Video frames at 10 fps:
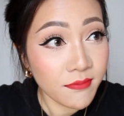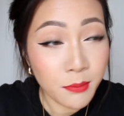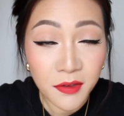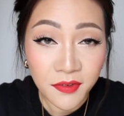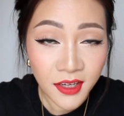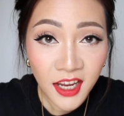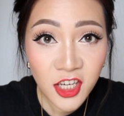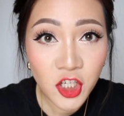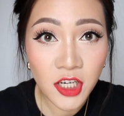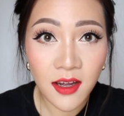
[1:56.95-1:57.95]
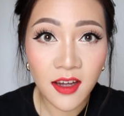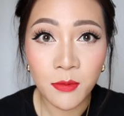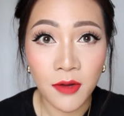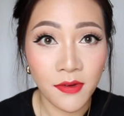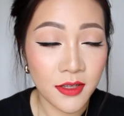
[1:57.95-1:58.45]
Mother
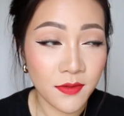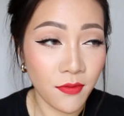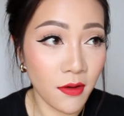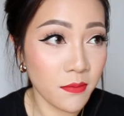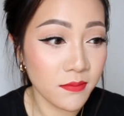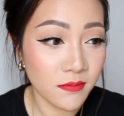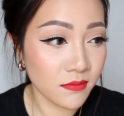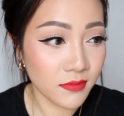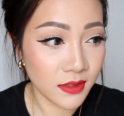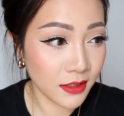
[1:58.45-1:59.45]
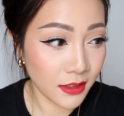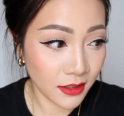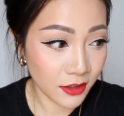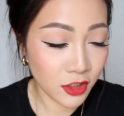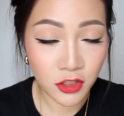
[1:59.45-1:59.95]
Nature, whether it's from, you
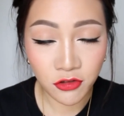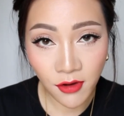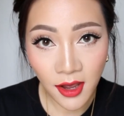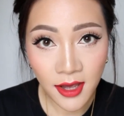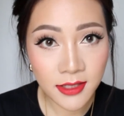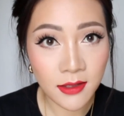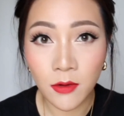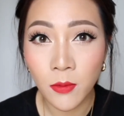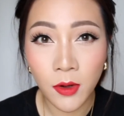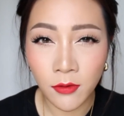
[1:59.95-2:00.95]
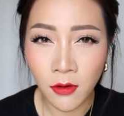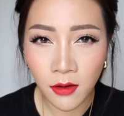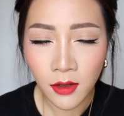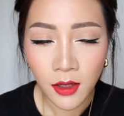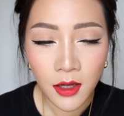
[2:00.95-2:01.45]
know, just stress or
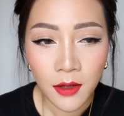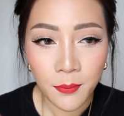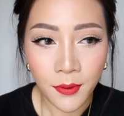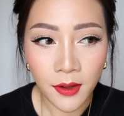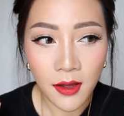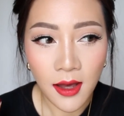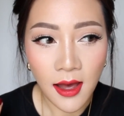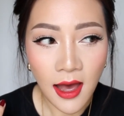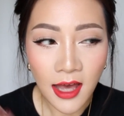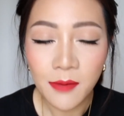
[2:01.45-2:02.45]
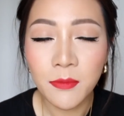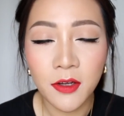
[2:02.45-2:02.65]
whatnot, but I am